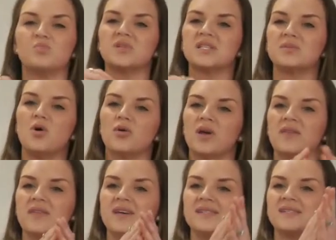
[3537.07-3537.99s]

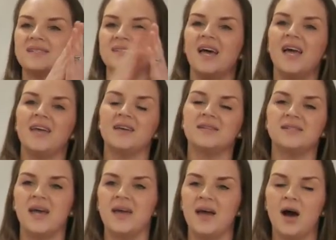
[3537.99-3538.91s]
smoking this day in,
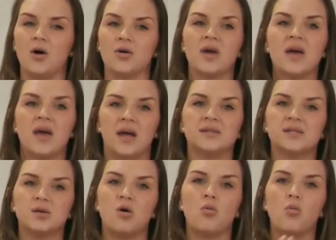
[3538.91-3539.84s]
day out. And
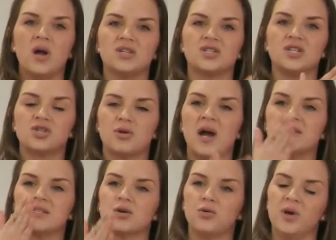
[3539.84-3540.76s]
so when she
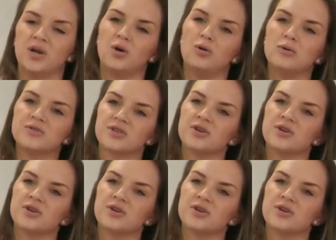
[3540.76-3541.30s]
tried to quit cold